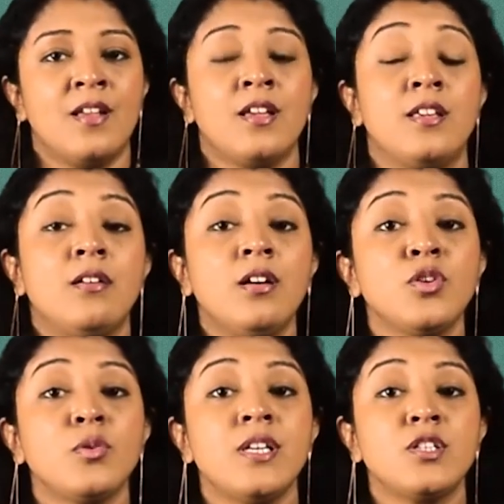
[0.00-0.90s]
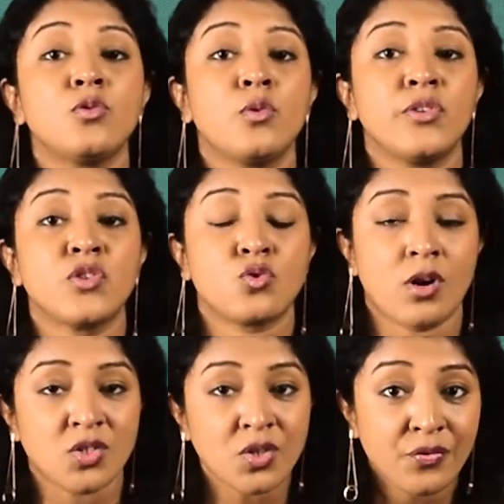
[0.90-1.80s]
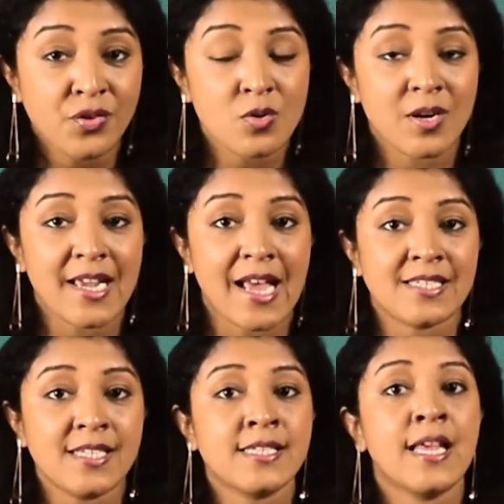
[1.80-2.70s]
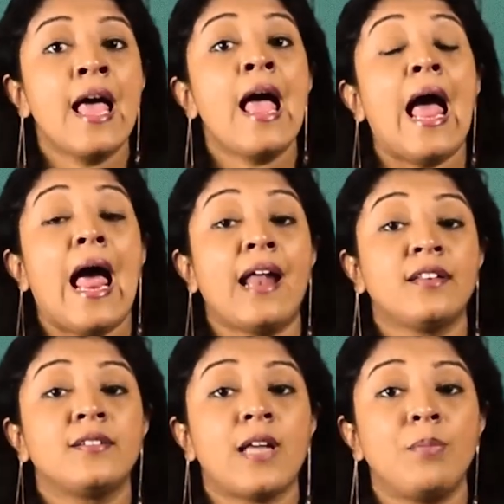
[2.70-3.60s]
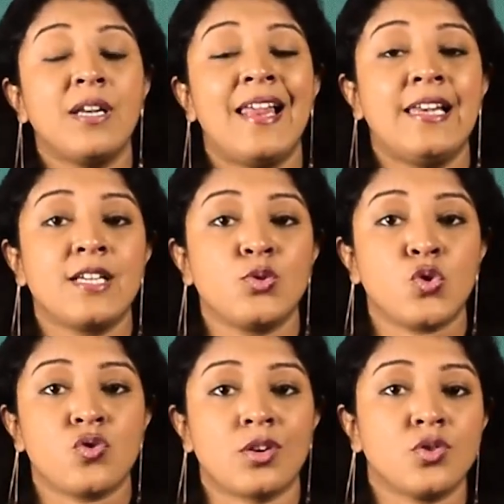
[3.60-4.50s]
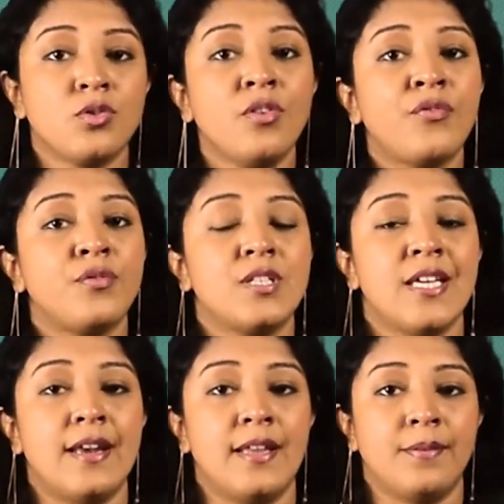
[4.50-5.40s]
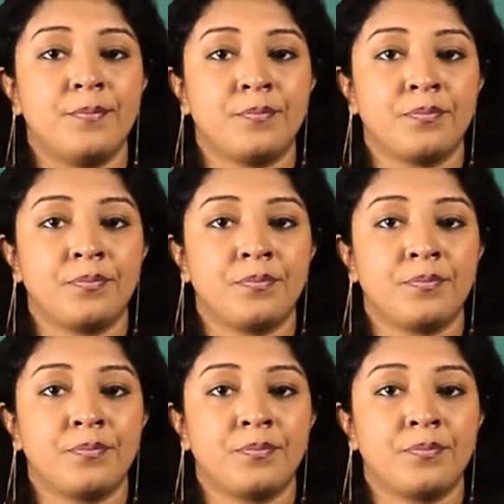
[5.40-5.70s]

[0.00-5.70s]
Here you need to know the structure of nucleic acids and the double helical structure of DNA.